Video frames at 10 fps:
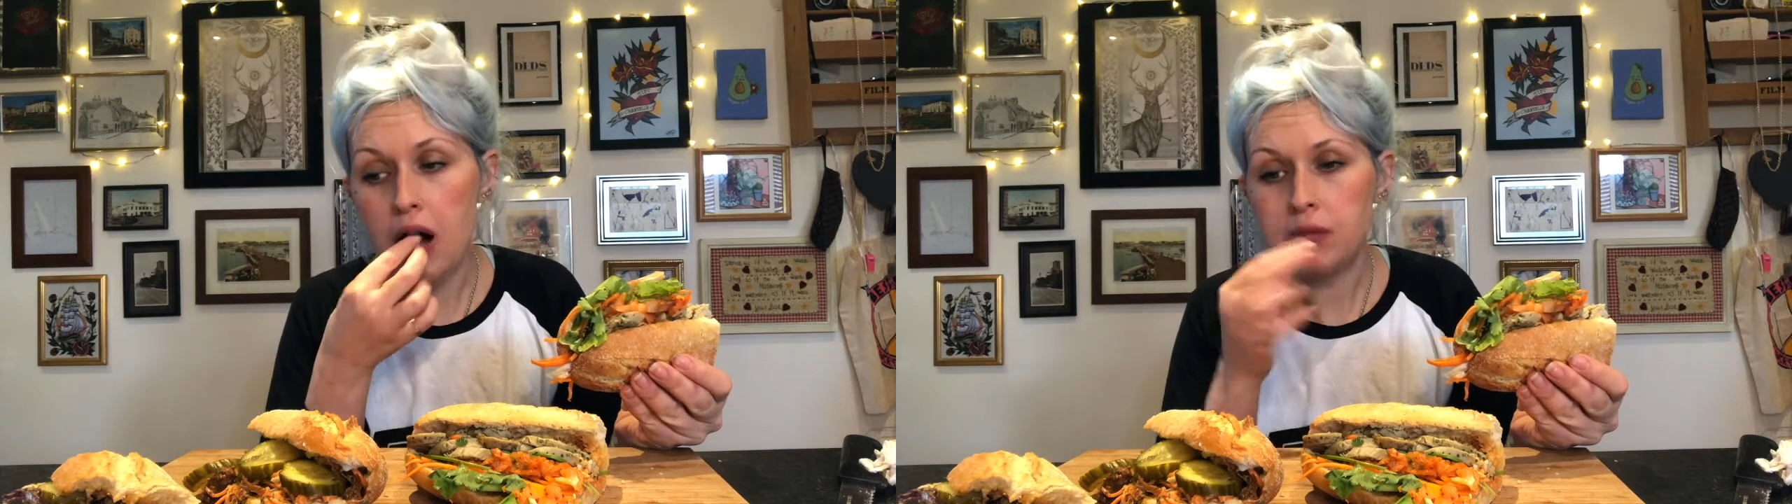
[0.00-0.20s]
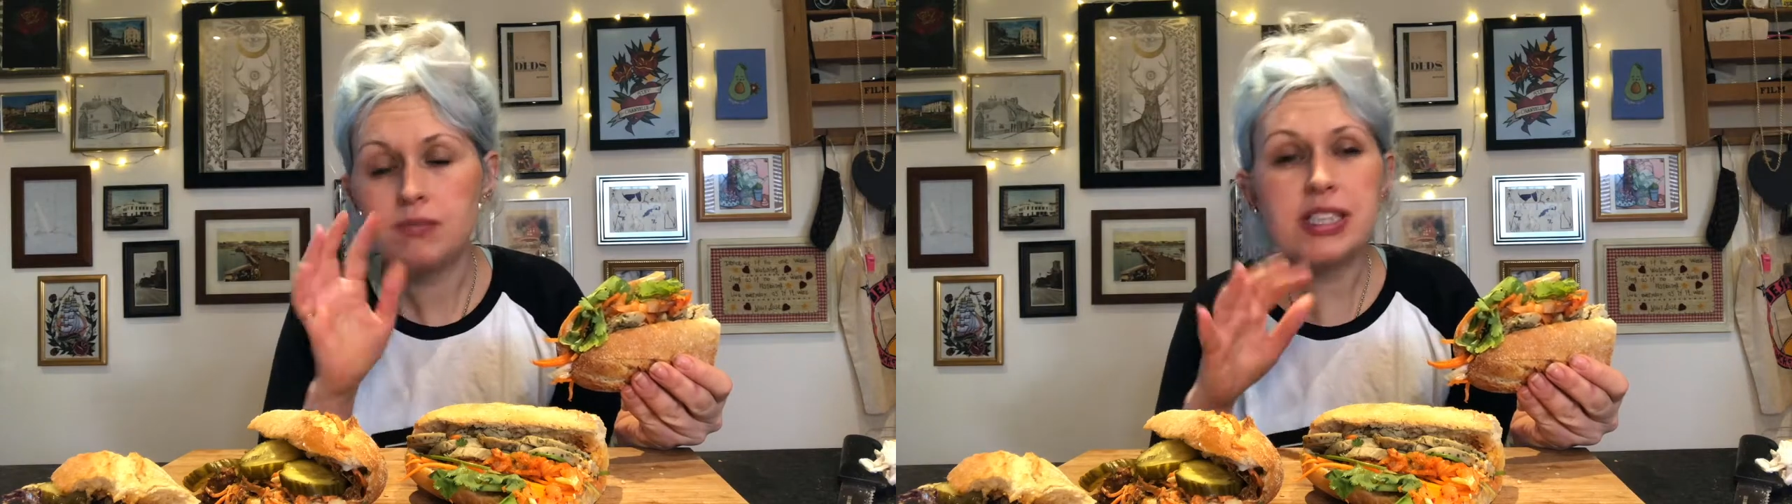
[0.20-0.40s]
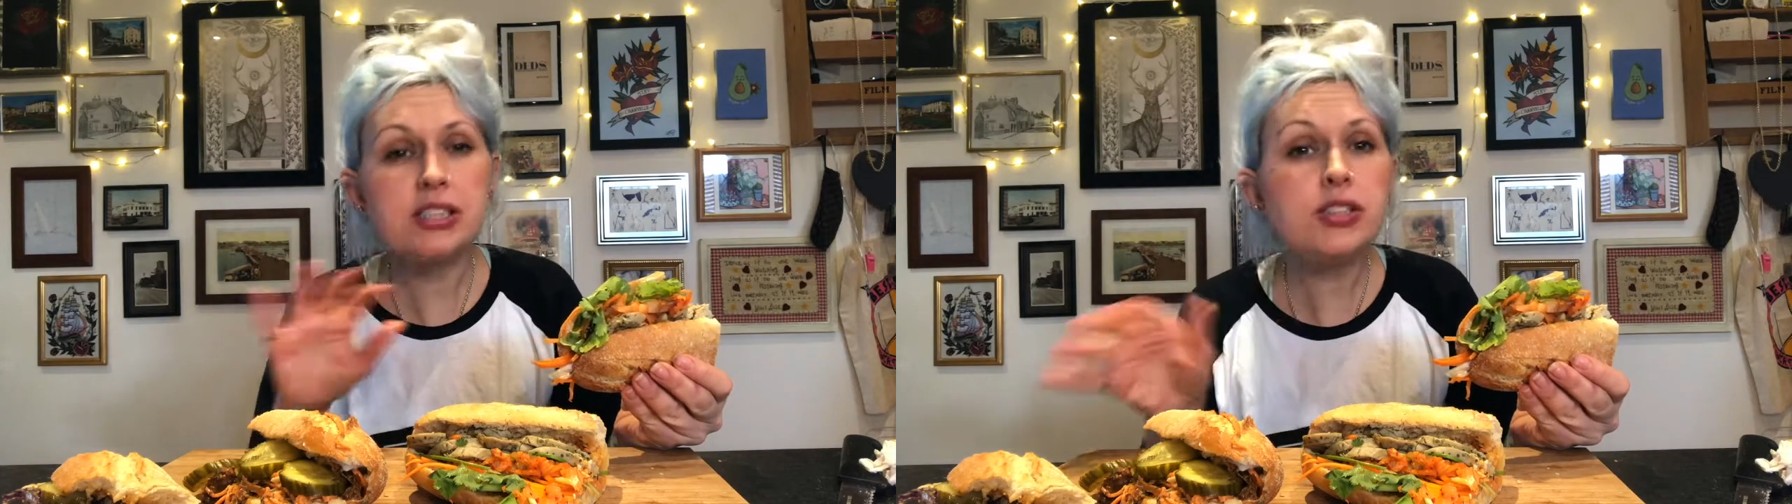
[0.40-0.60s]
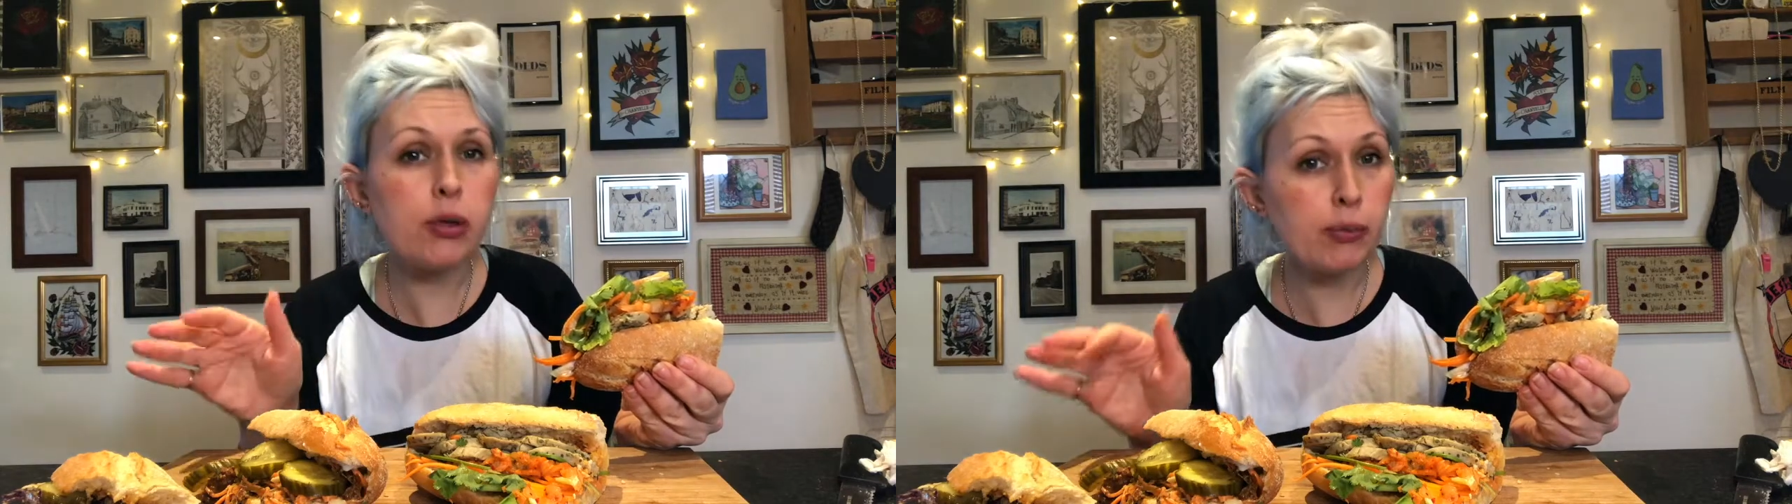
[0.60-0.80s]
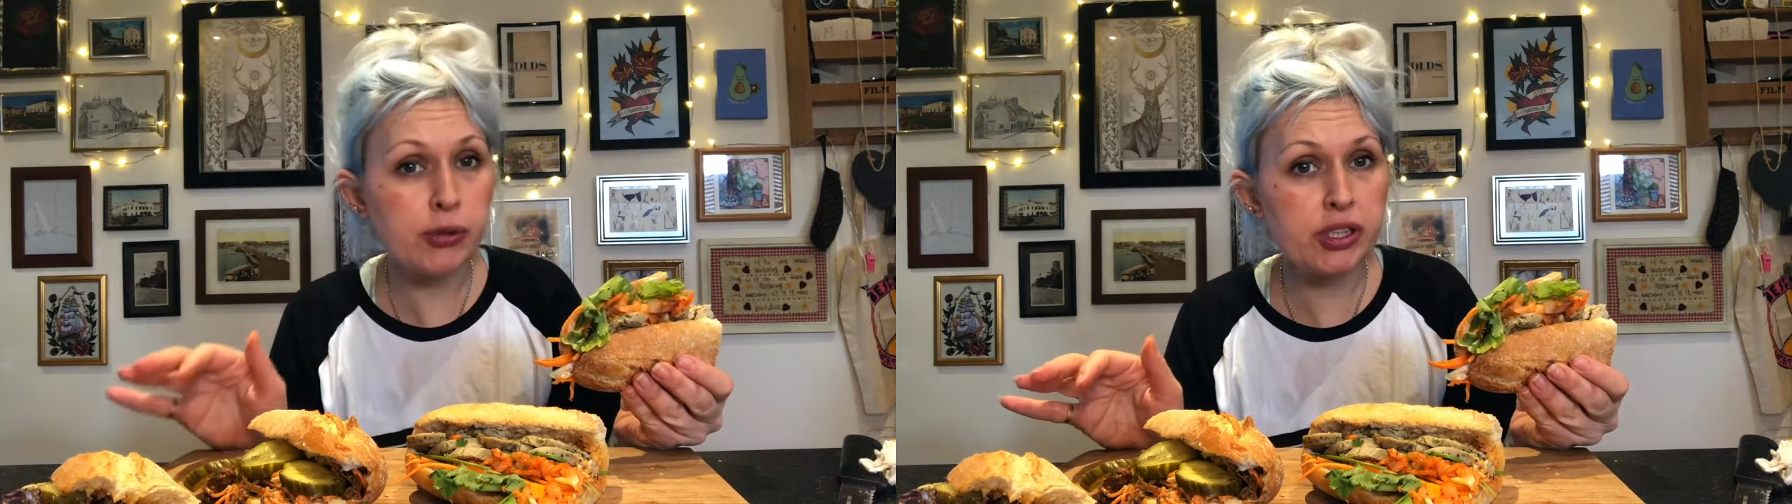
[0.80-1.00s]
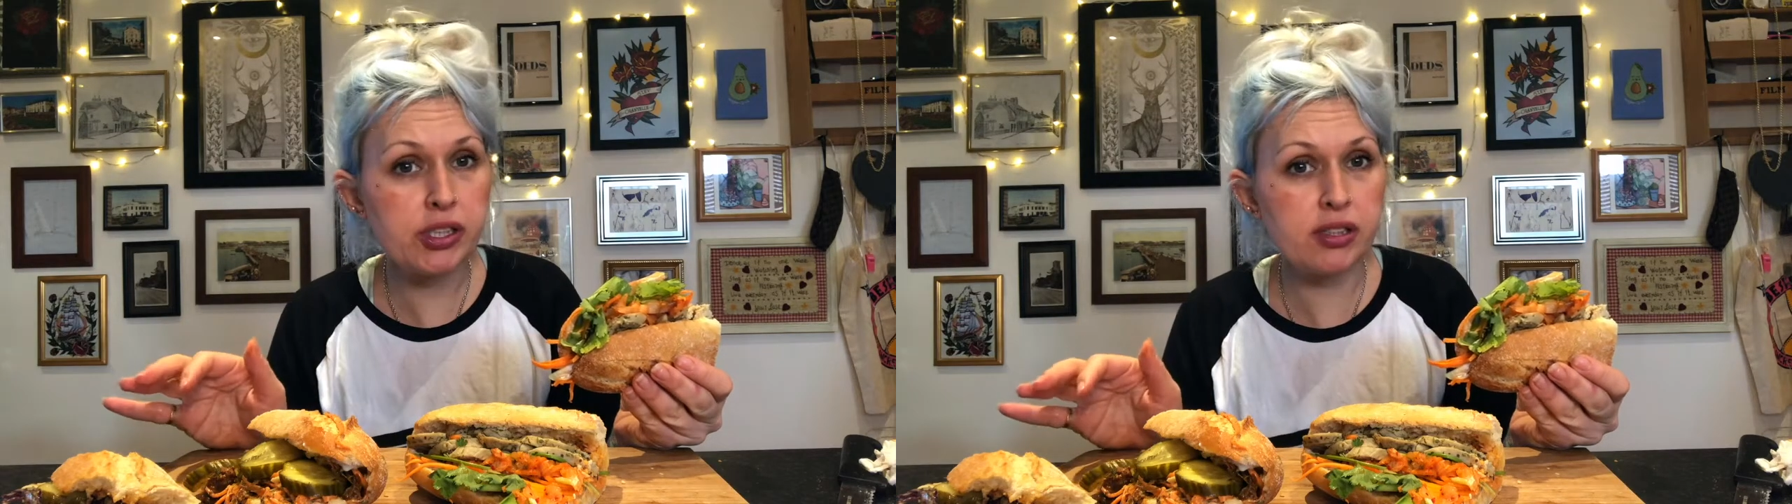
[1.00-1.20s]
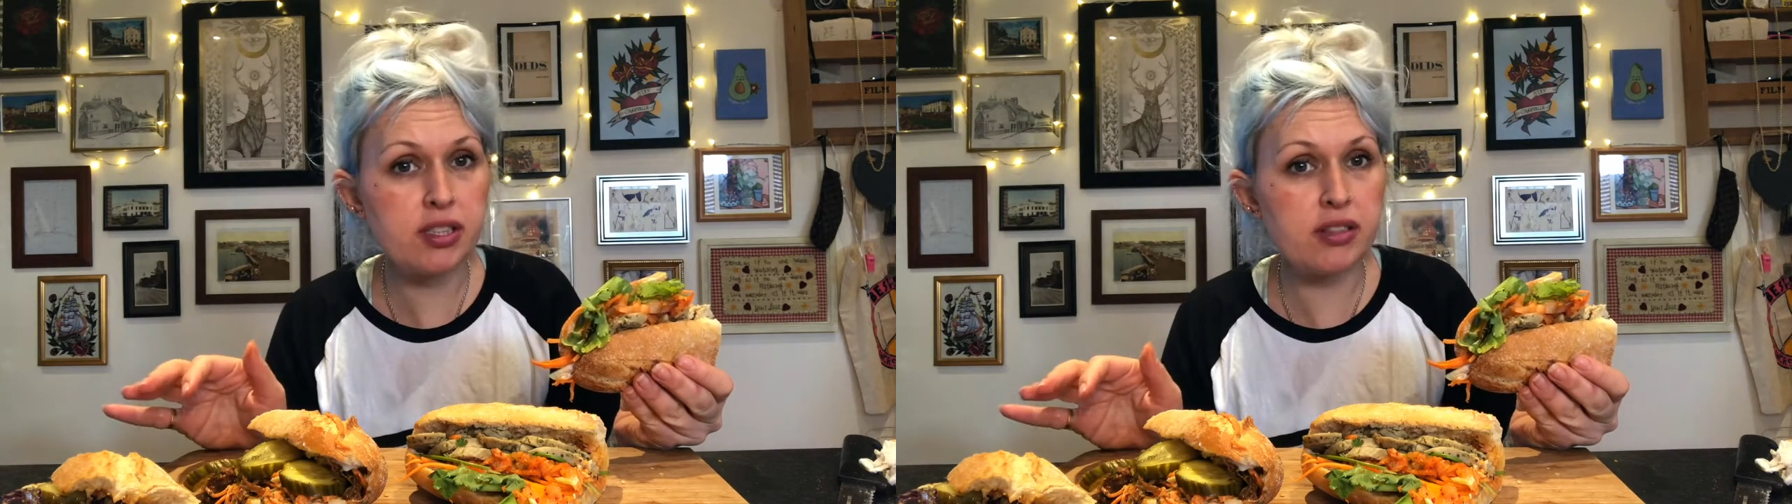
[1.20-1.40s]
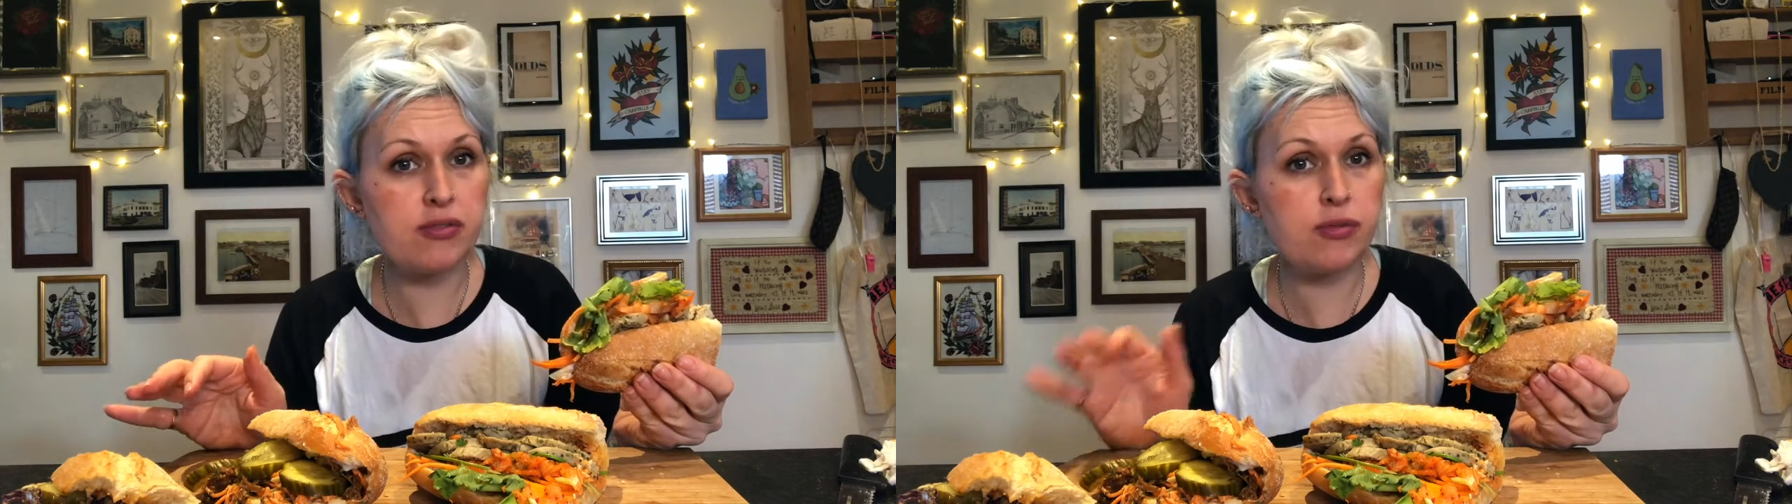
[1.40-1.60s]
They're so appreciative